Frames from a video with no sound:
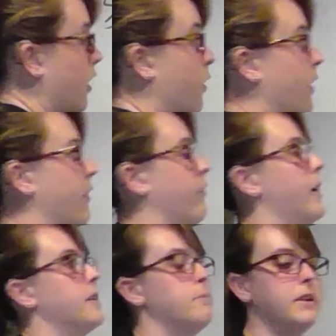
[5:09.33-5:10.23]
Oh, and I
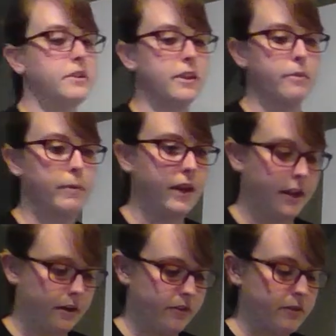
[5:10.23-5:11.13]
forgot to mention at the
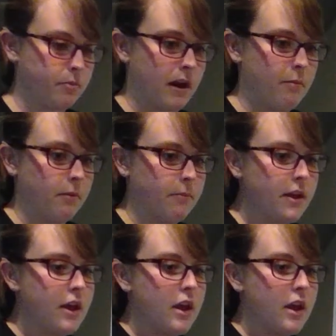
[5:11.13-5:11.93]
beginning of this problem,